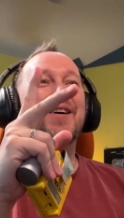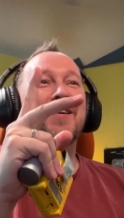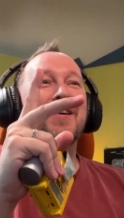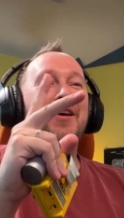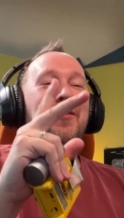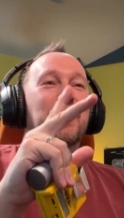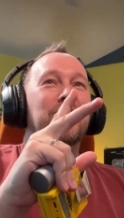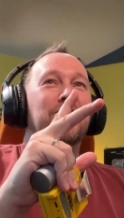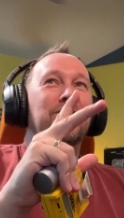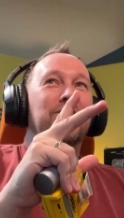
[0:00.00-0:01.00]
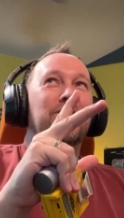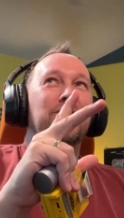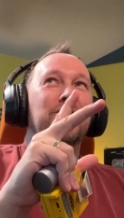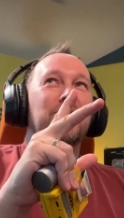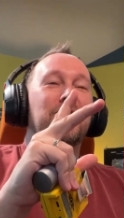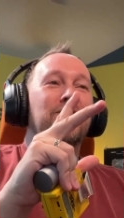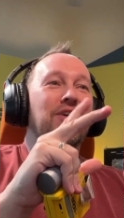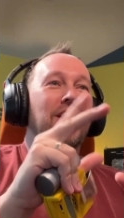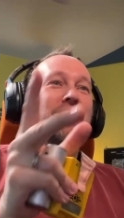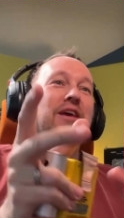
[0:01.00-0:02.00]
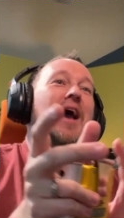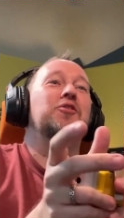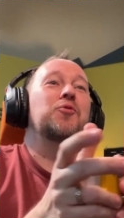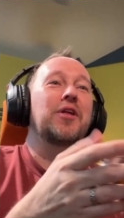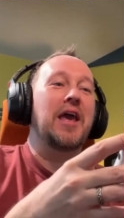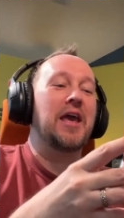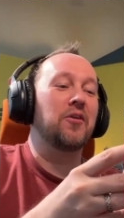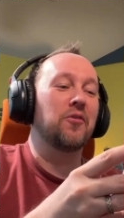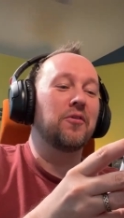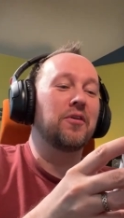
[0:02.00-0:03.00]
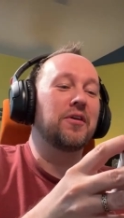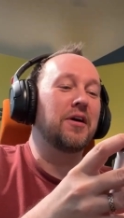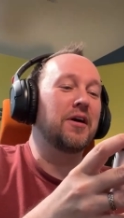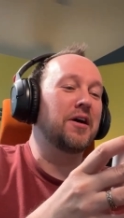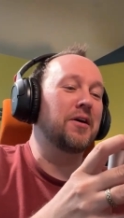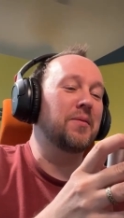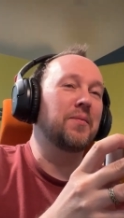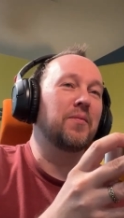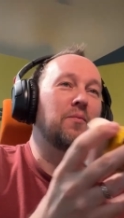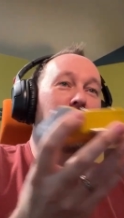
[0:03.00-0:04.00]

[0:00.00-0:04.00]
in order to set the actual angle. But